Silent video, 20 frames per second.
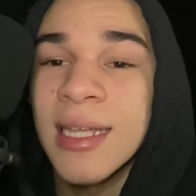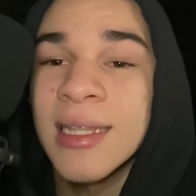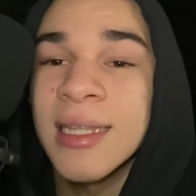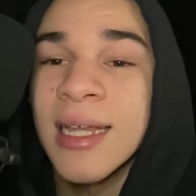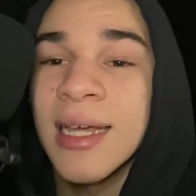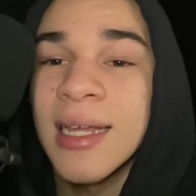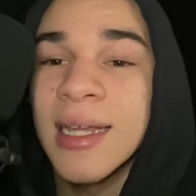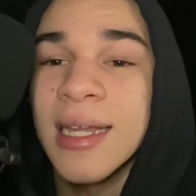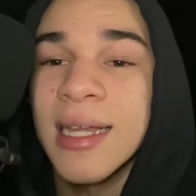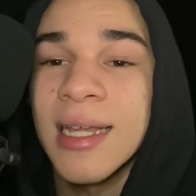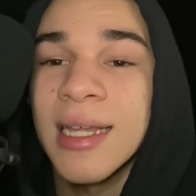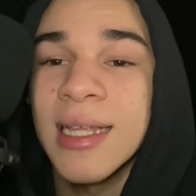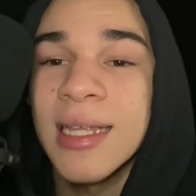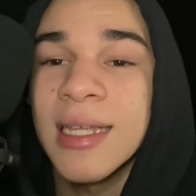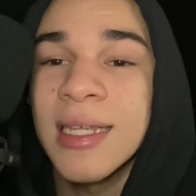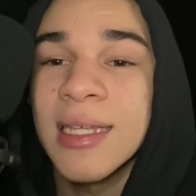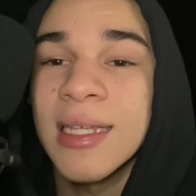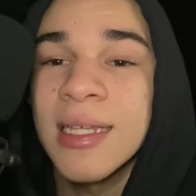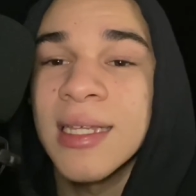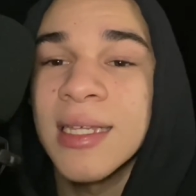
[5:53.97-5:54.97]
that
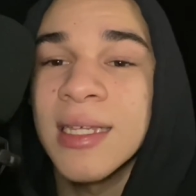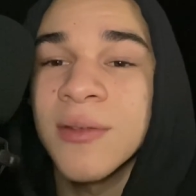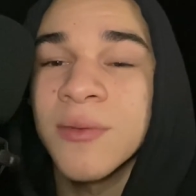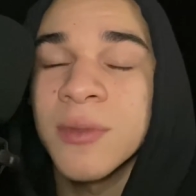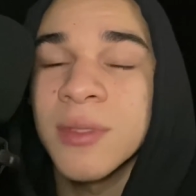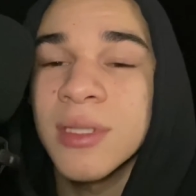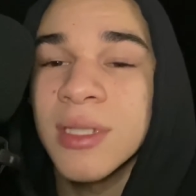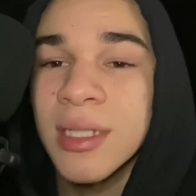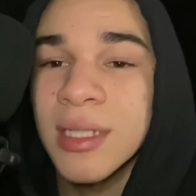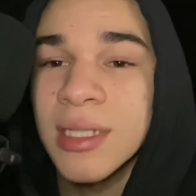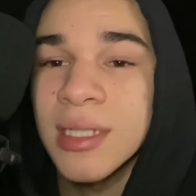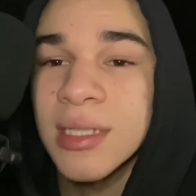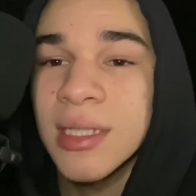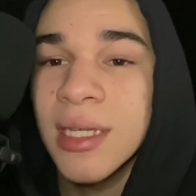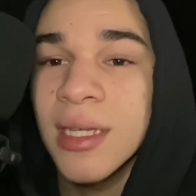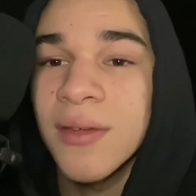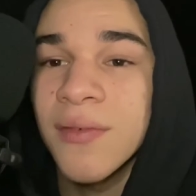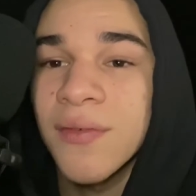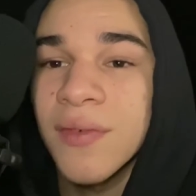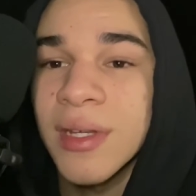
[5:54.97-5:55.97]
it was
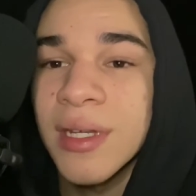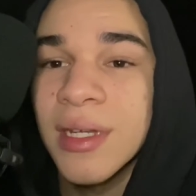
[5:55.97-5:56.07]
unsafe. And